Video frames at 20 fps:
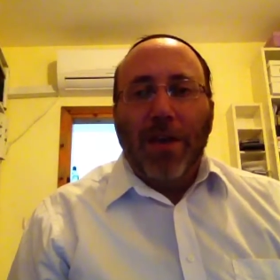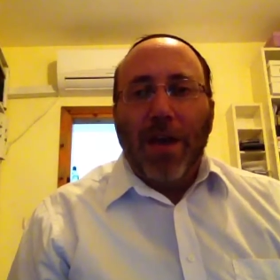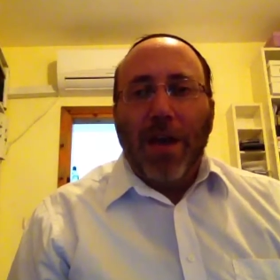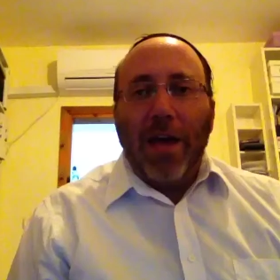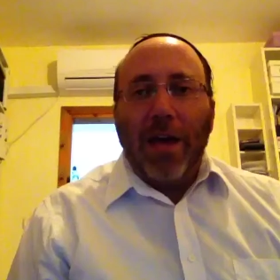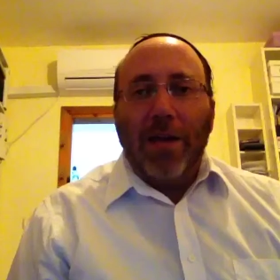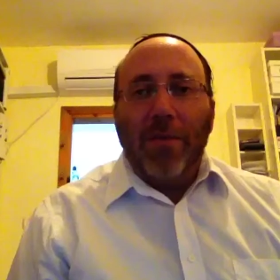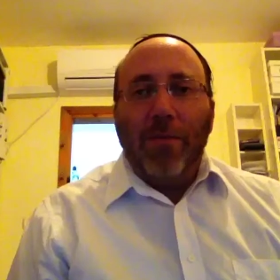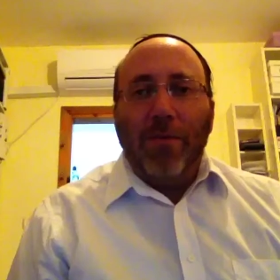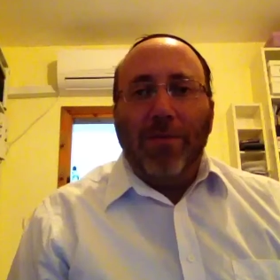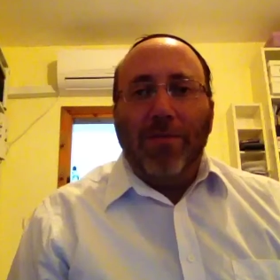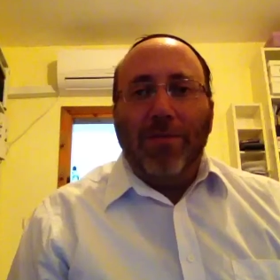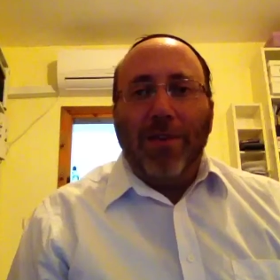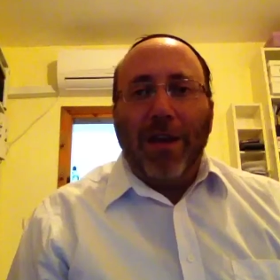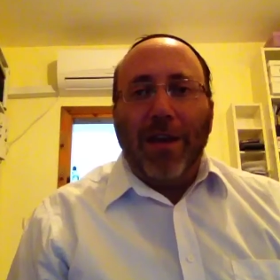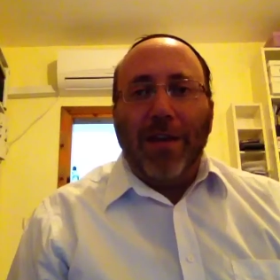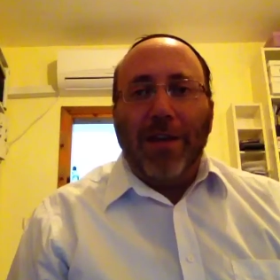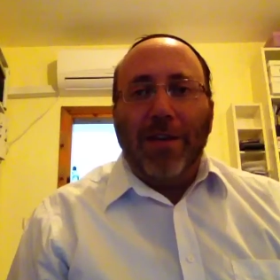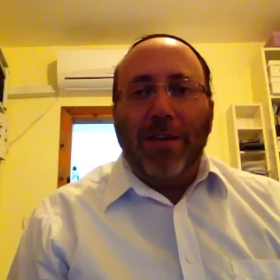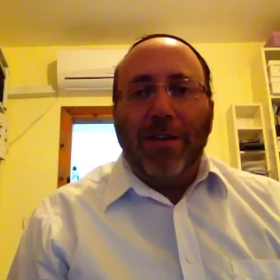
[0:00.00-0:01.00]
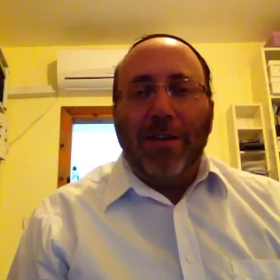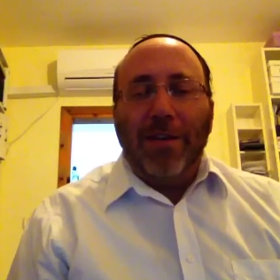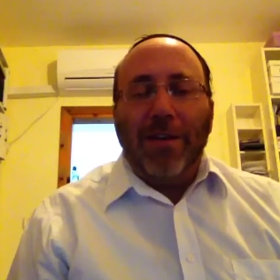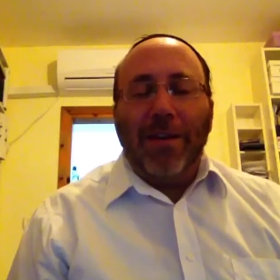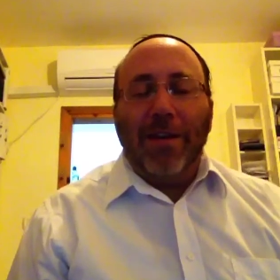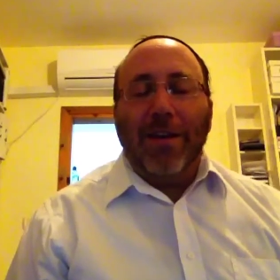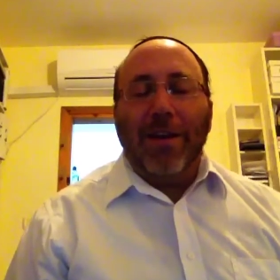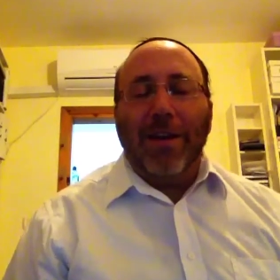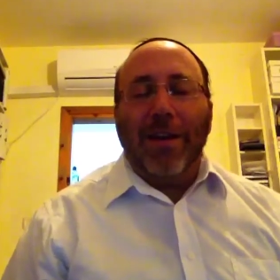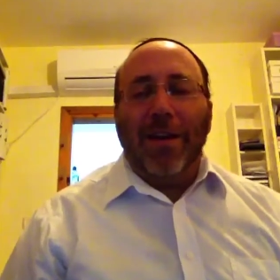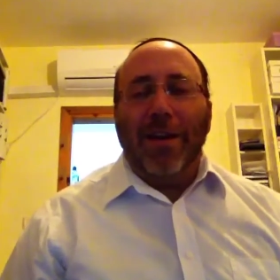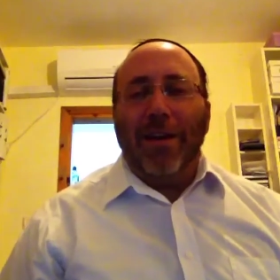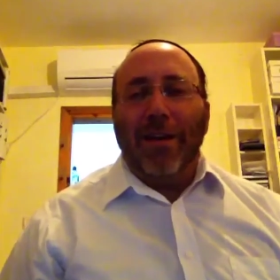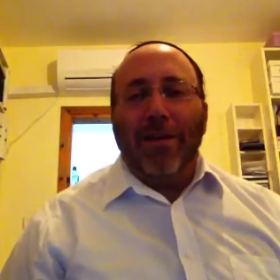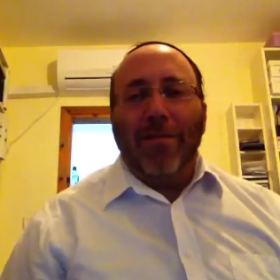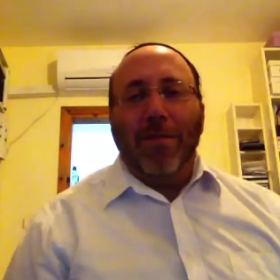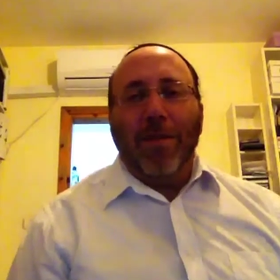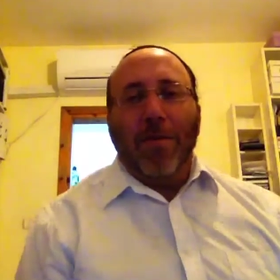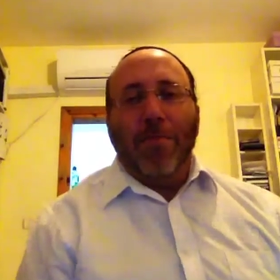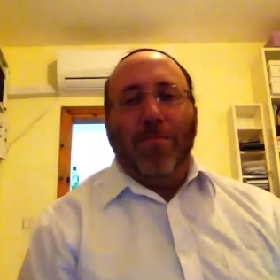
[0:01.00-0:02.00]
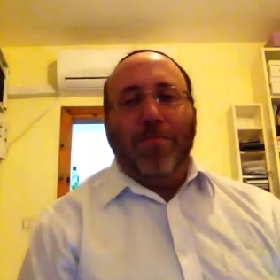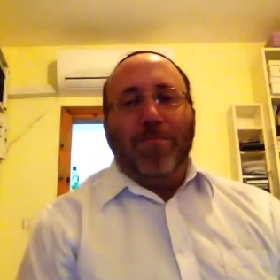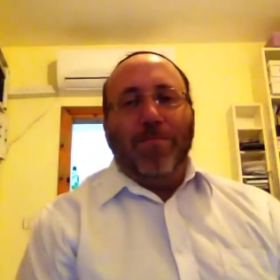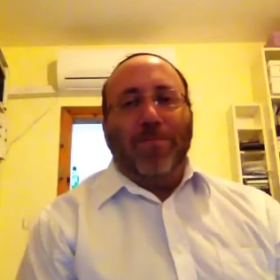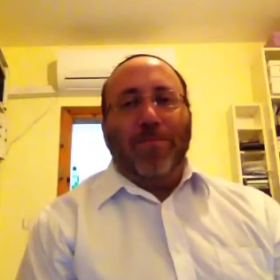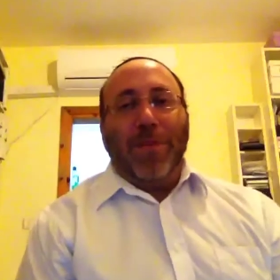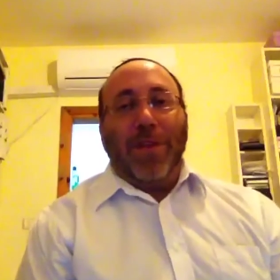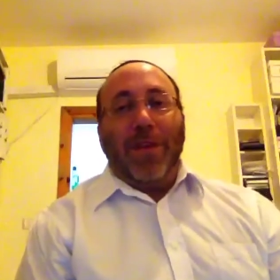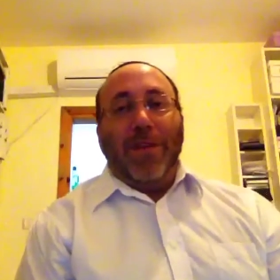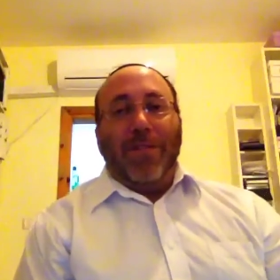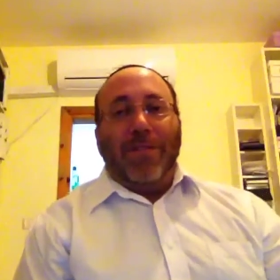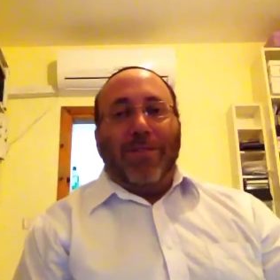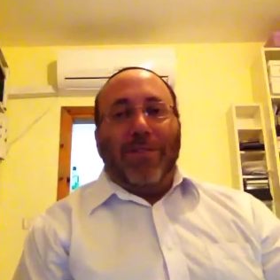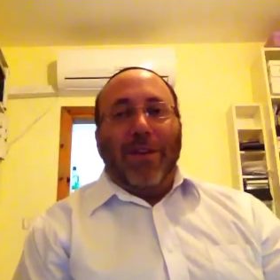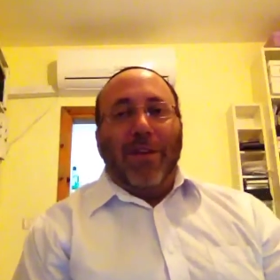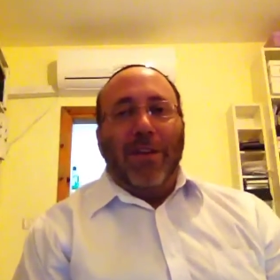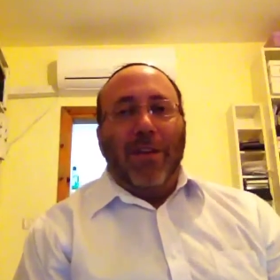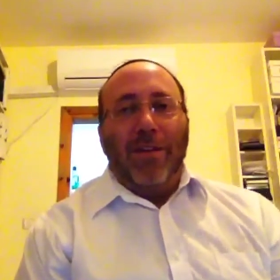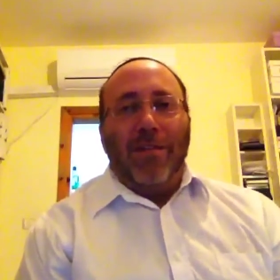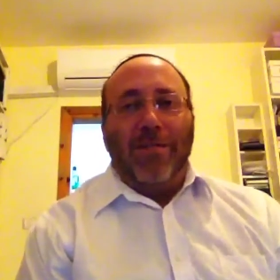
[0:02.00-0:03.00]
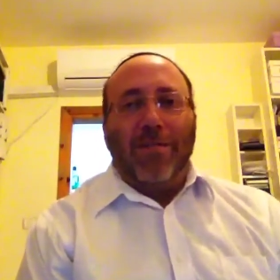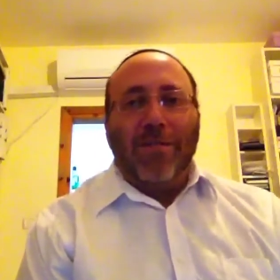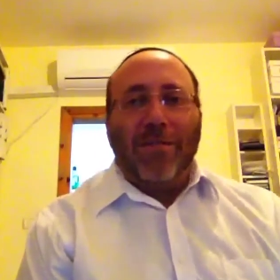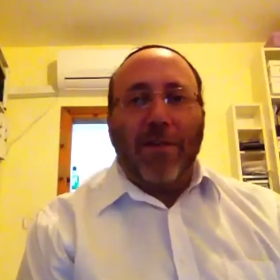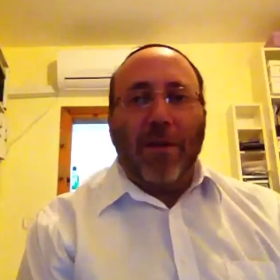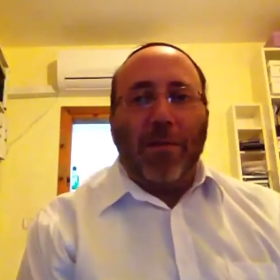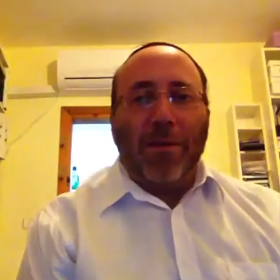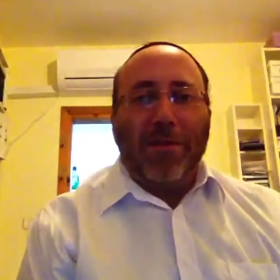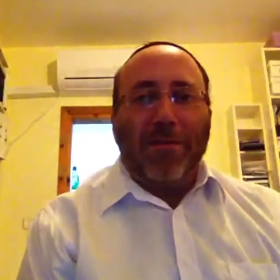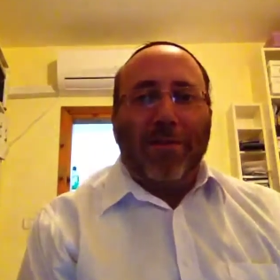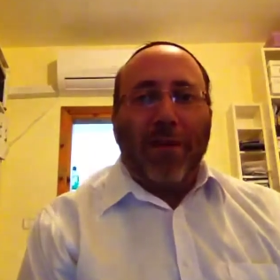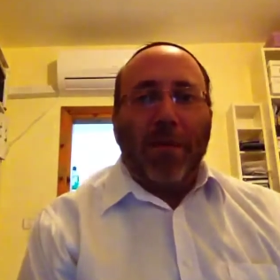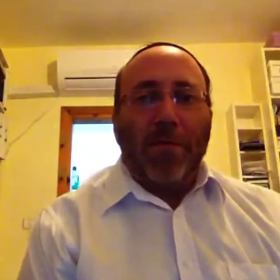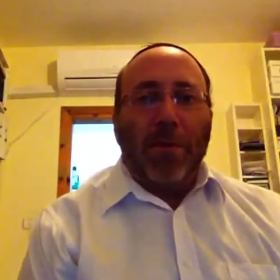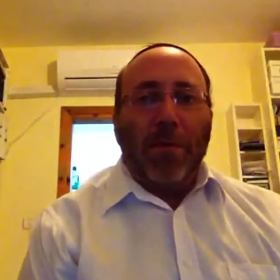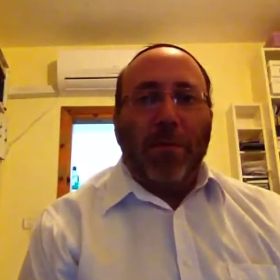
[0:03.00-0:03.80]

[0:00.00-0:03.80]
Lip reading: it was like, and it still is to some extent.